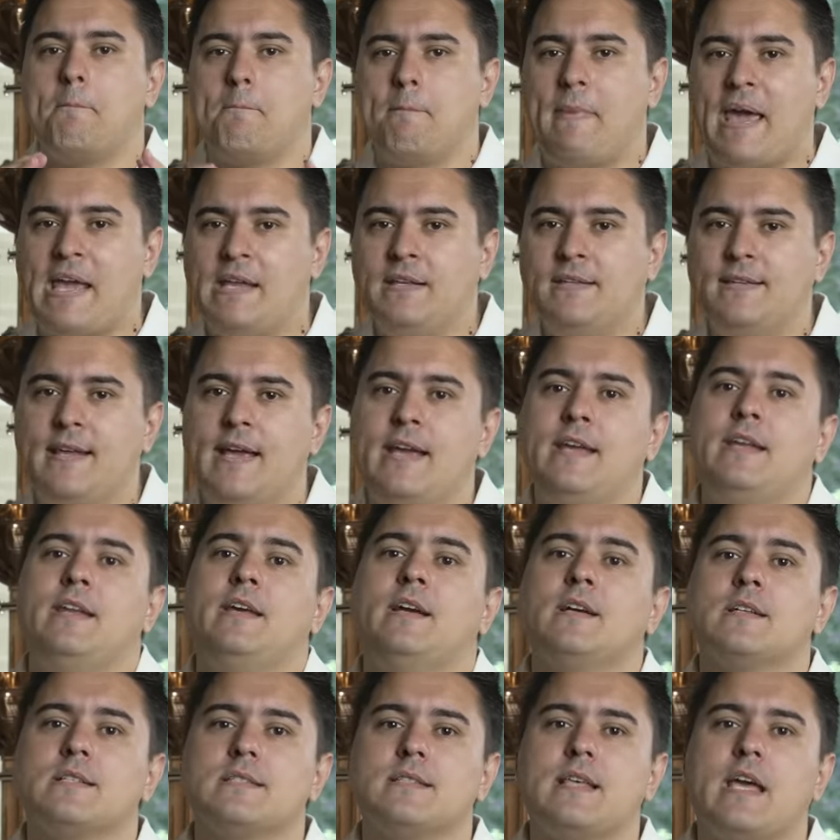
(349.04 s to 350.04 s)

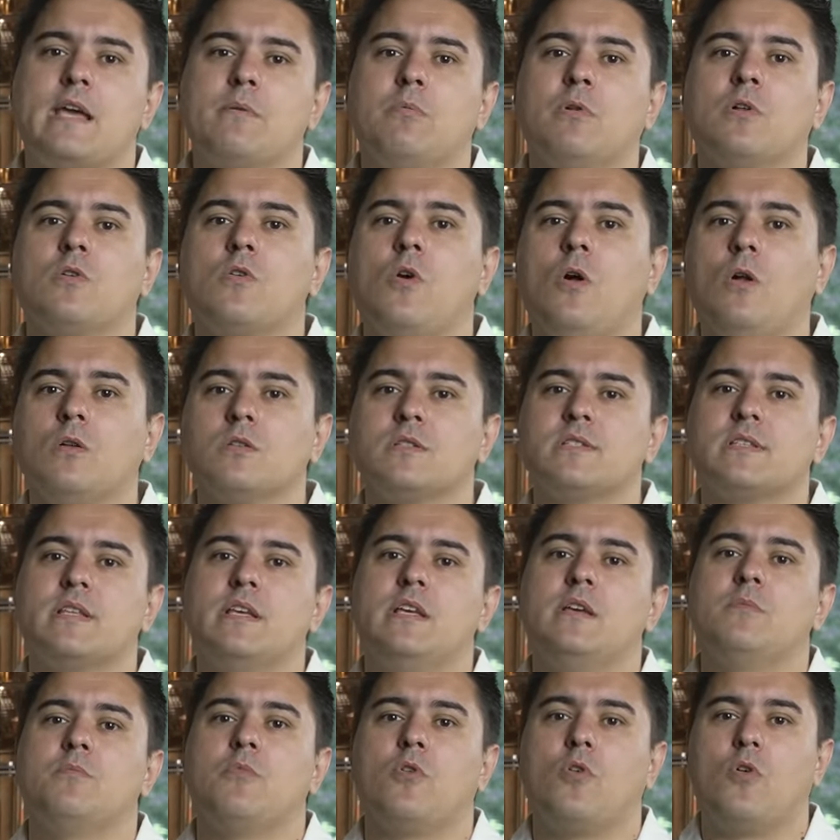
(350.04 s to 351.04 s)
maintaining a stable cold
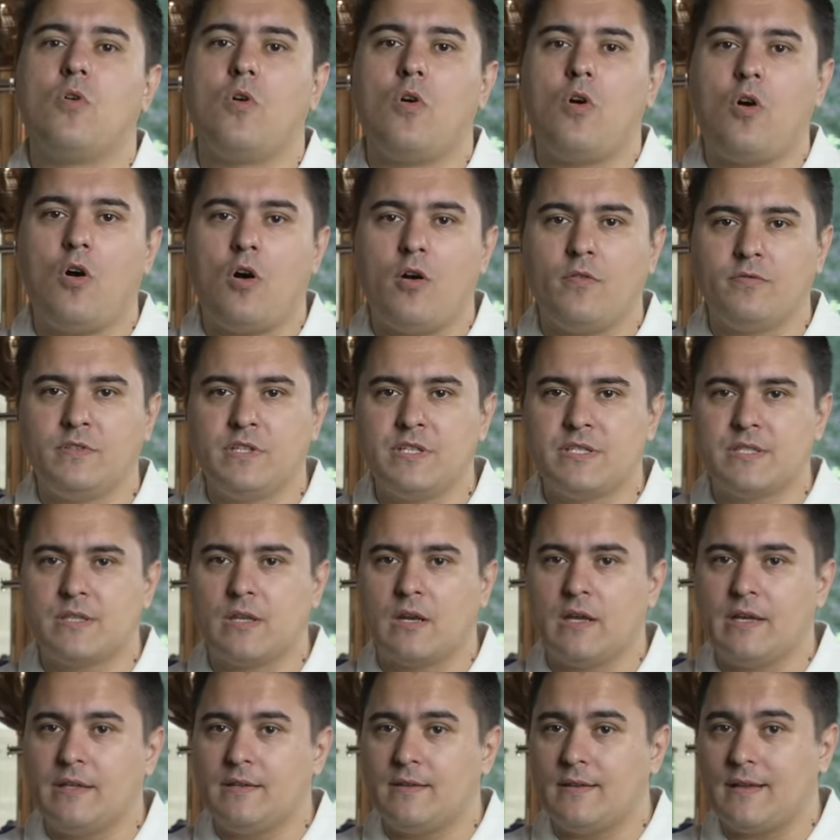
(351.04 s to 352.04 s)
steam of
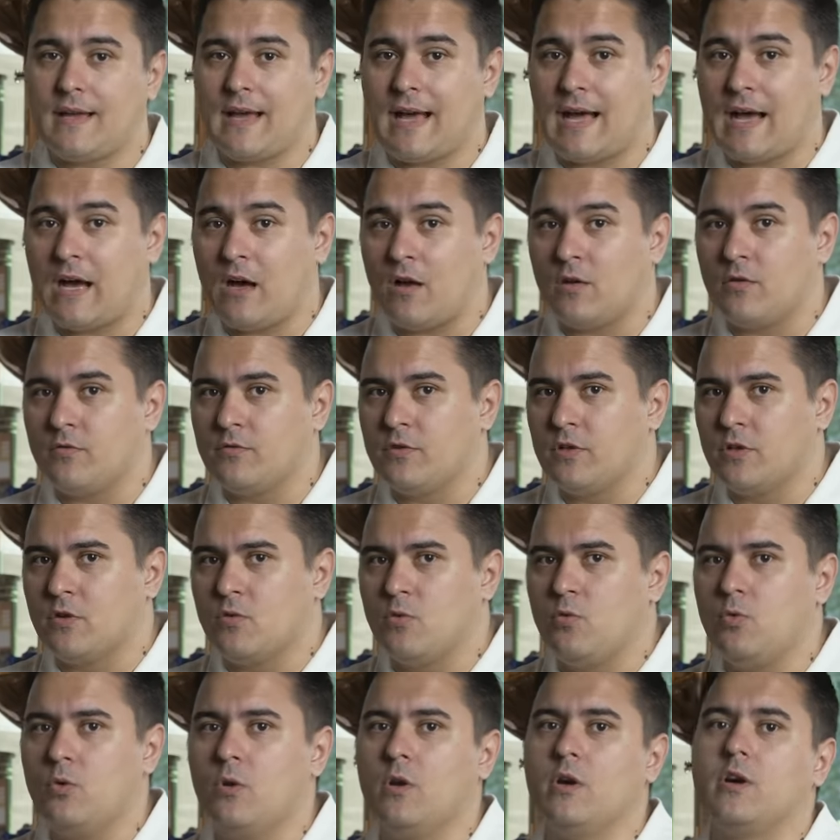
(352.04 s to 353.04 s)
distillate out of the
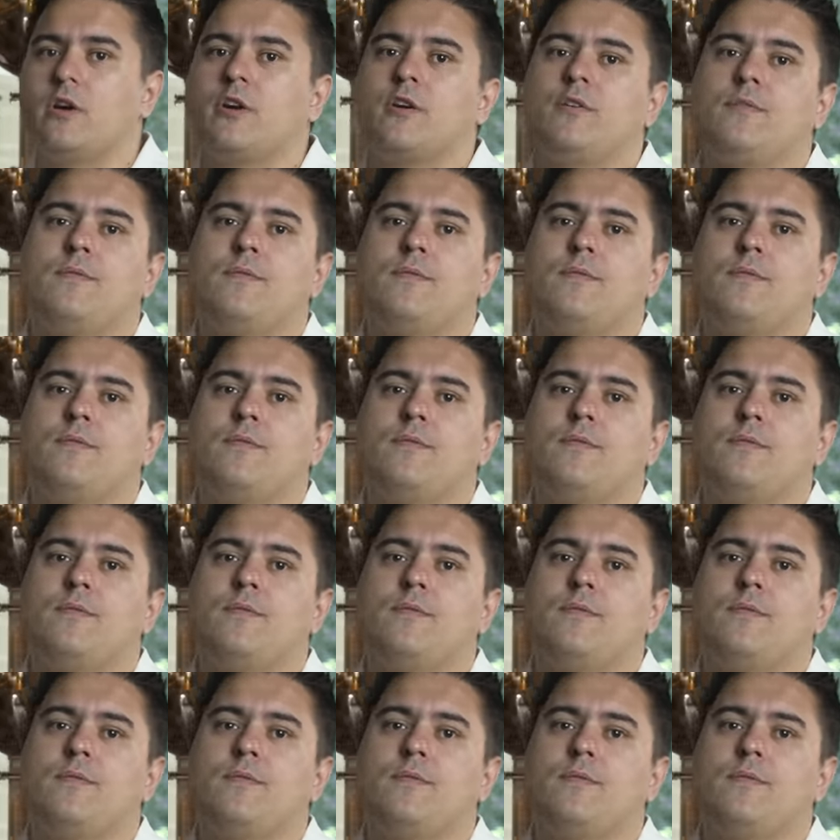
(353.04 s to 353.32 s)
cooler.